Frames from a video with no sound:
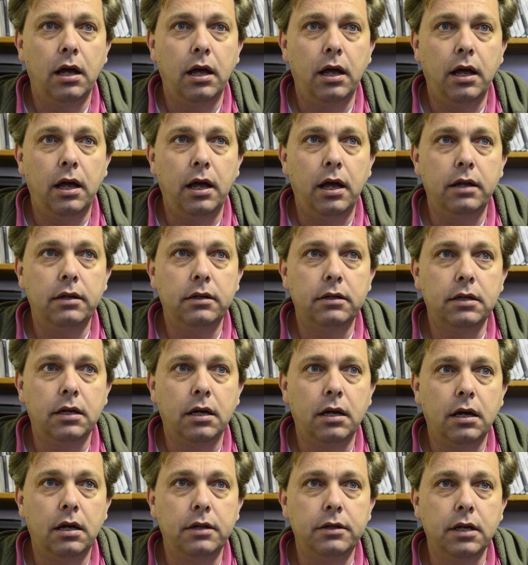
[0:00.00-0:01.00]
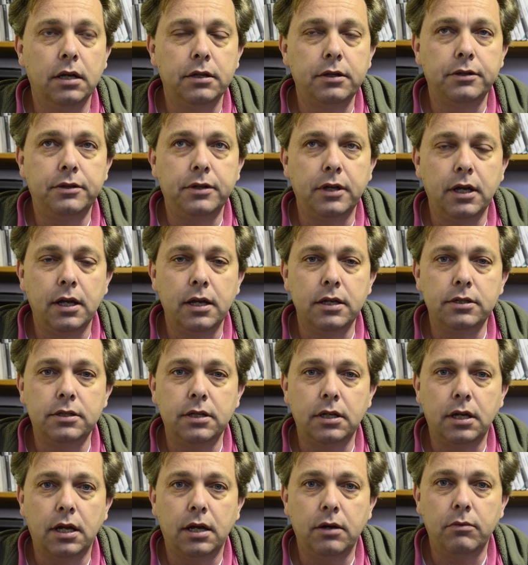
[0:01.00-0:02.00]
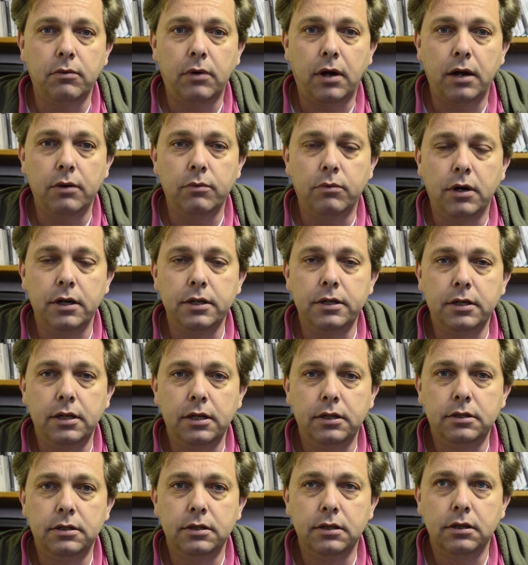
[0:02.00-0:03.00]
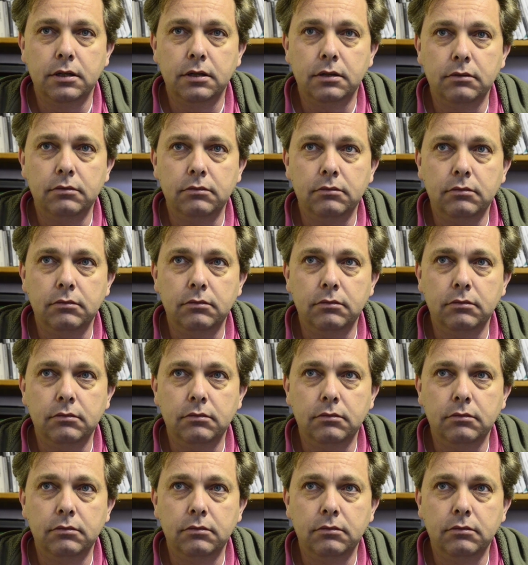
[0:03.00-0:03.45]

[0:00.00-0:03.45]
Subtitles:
And the other thing is that I wanted it to